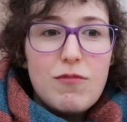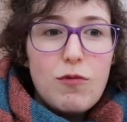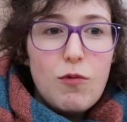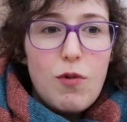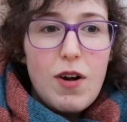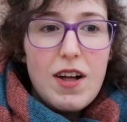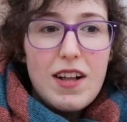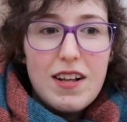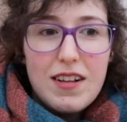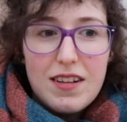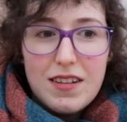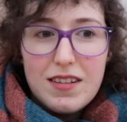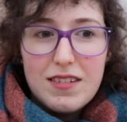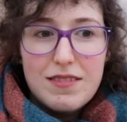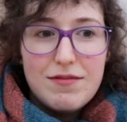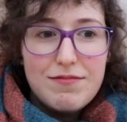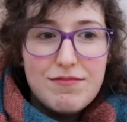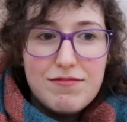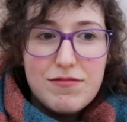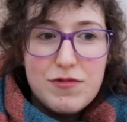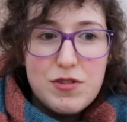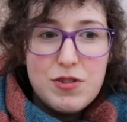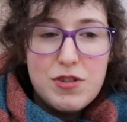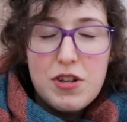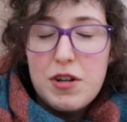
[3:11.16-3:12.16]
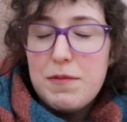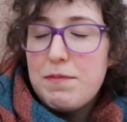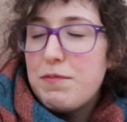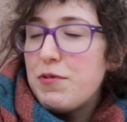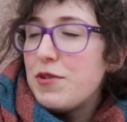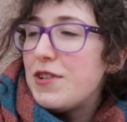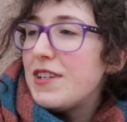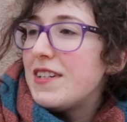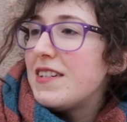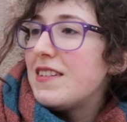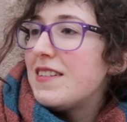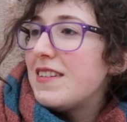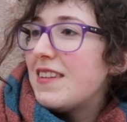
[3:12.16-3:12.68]
Well, do not
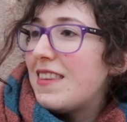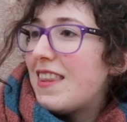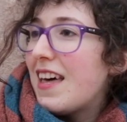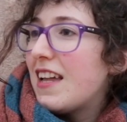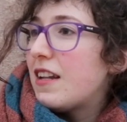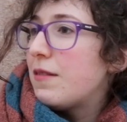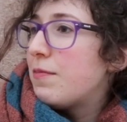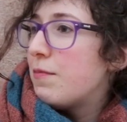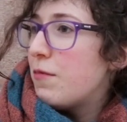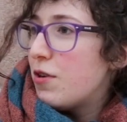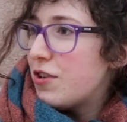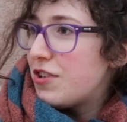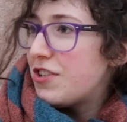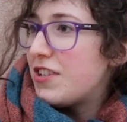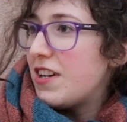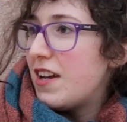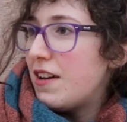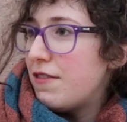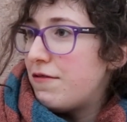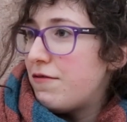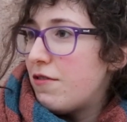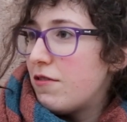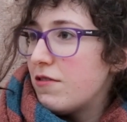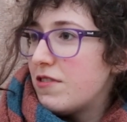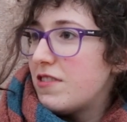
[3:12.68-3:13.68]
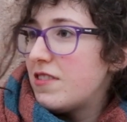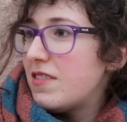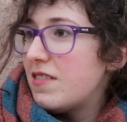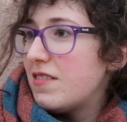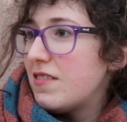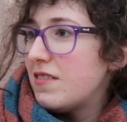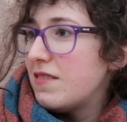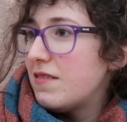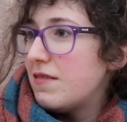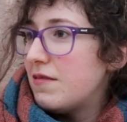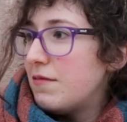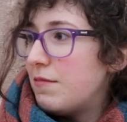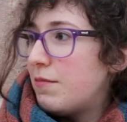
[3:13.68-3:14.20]
put in that much effort,
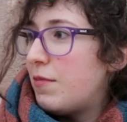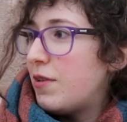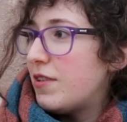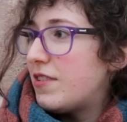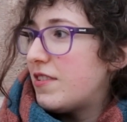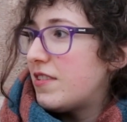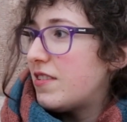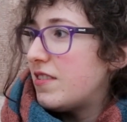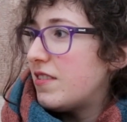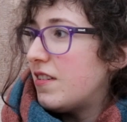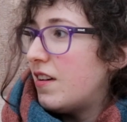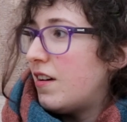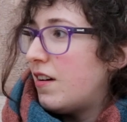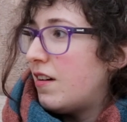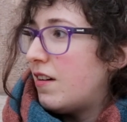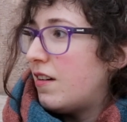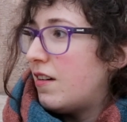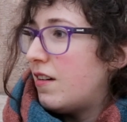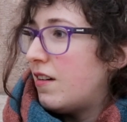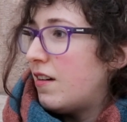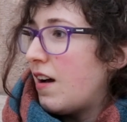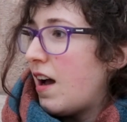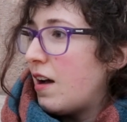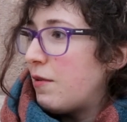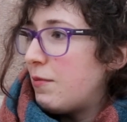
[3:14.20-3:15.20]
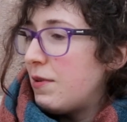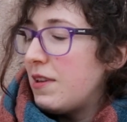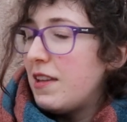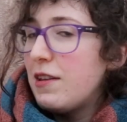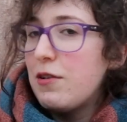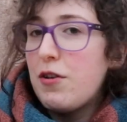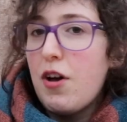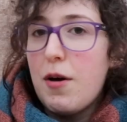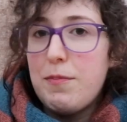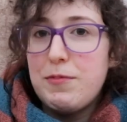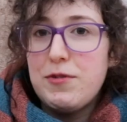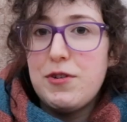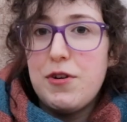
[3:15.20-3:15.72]
mm-hmm. but uh, I really
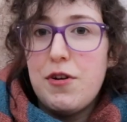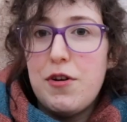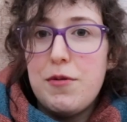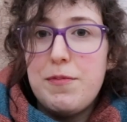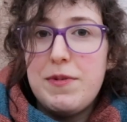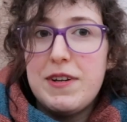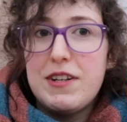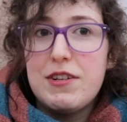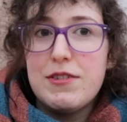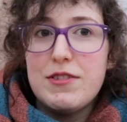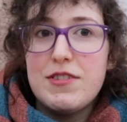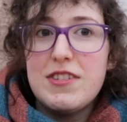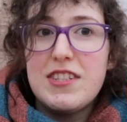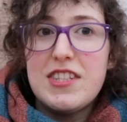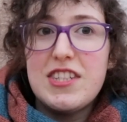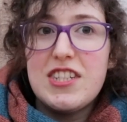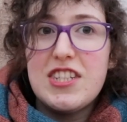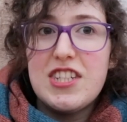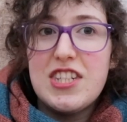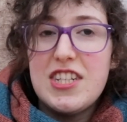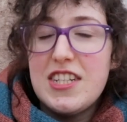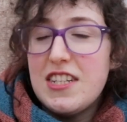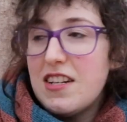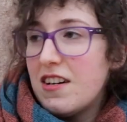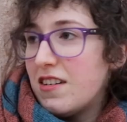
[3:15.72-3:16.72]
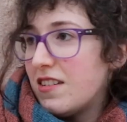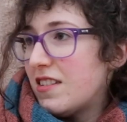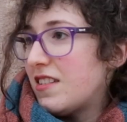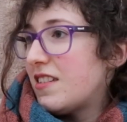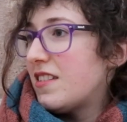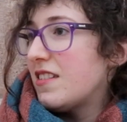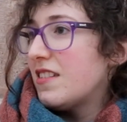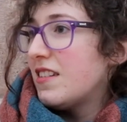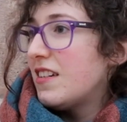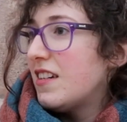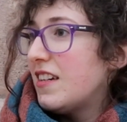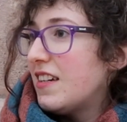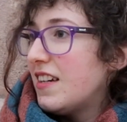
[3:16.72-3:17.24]
look up to her because she
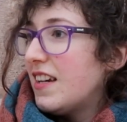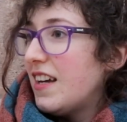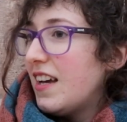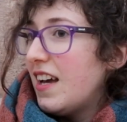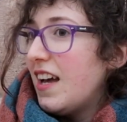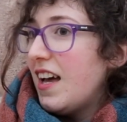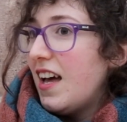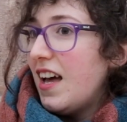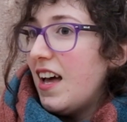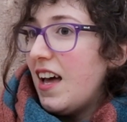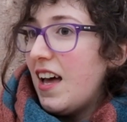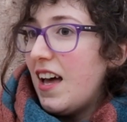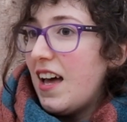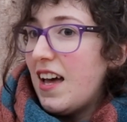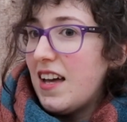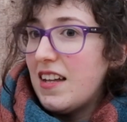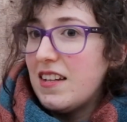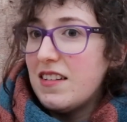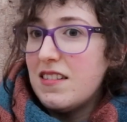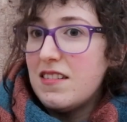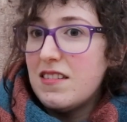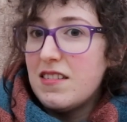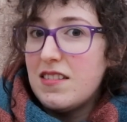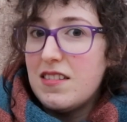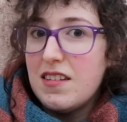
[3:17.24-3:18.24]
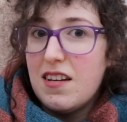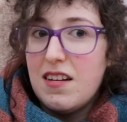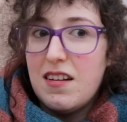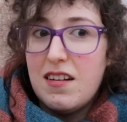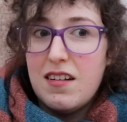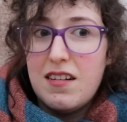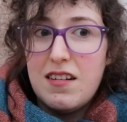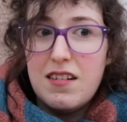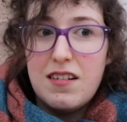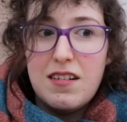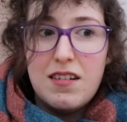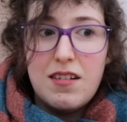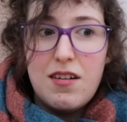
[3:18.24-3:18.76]
does, and
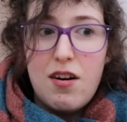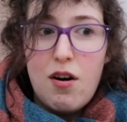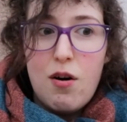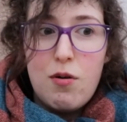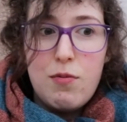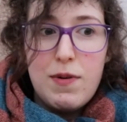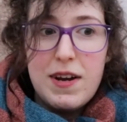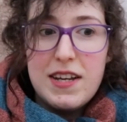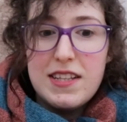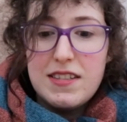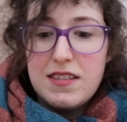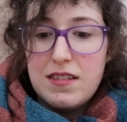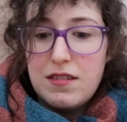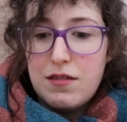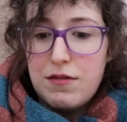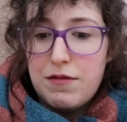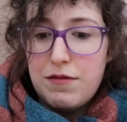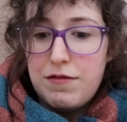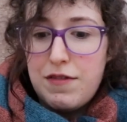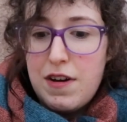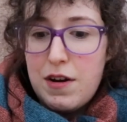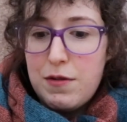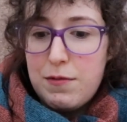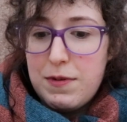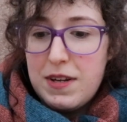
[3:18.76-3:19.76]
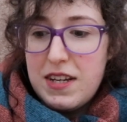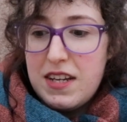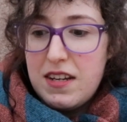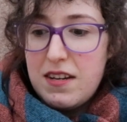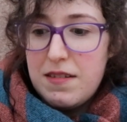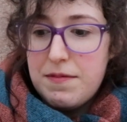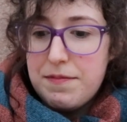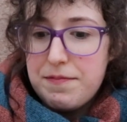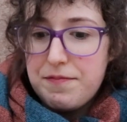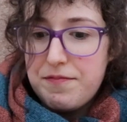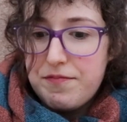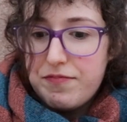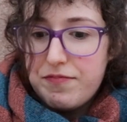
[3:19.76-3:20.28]
uh, always in a very